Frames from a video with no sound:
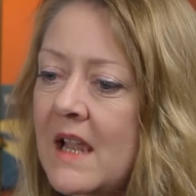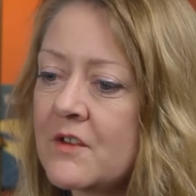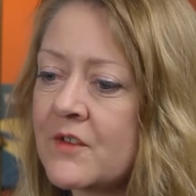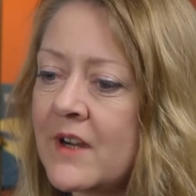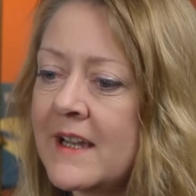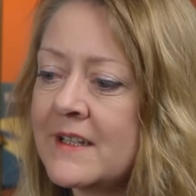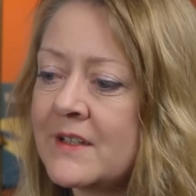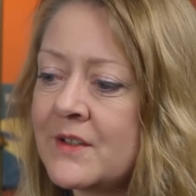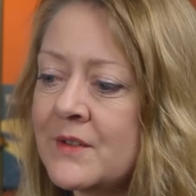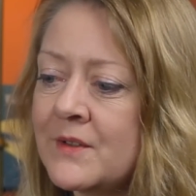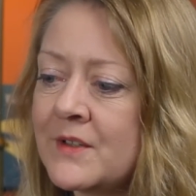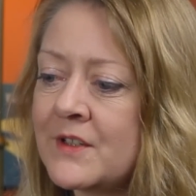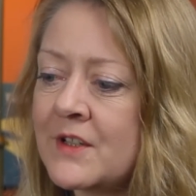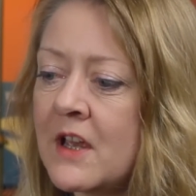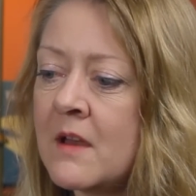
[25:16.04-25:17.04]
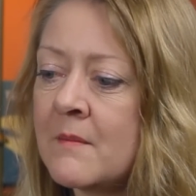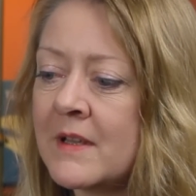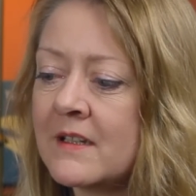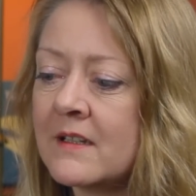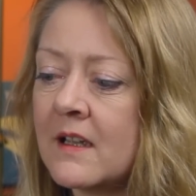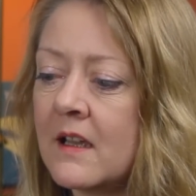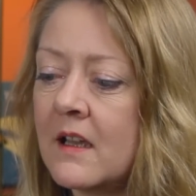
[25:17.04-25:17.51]
trying to
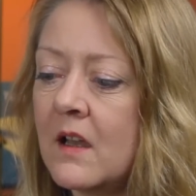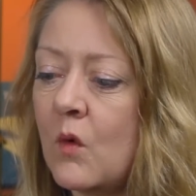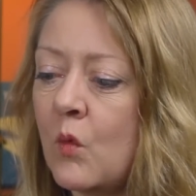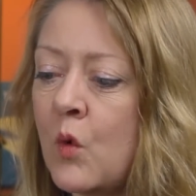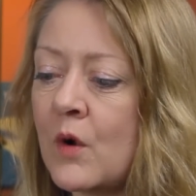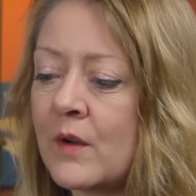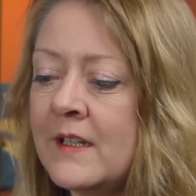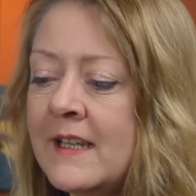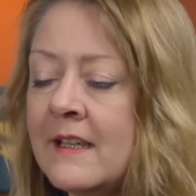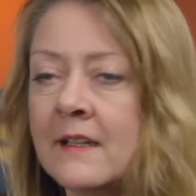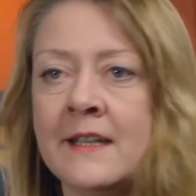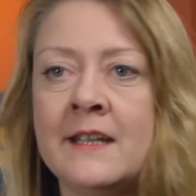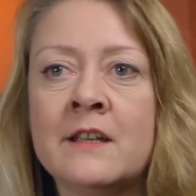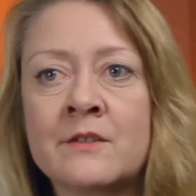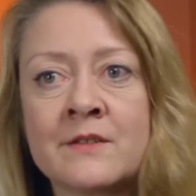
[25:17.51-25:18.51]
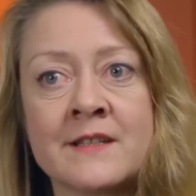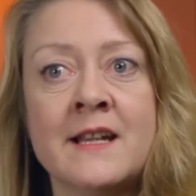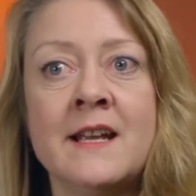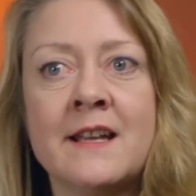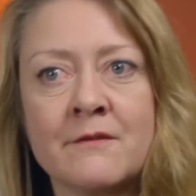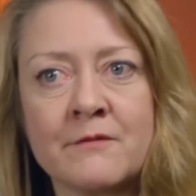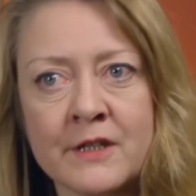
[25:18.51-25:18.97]
determine what legally he could
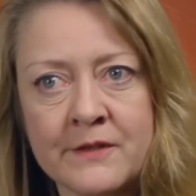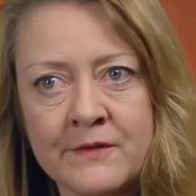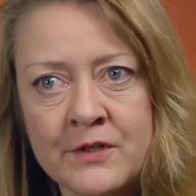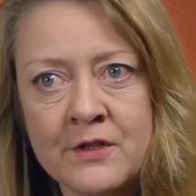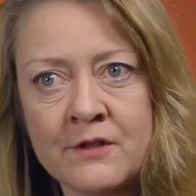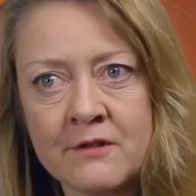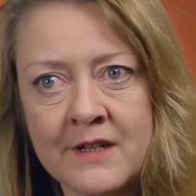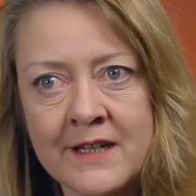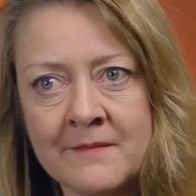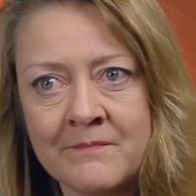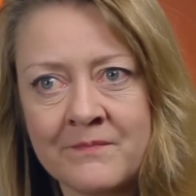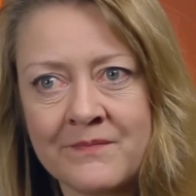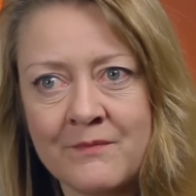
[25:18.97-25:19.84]
say in front of a jury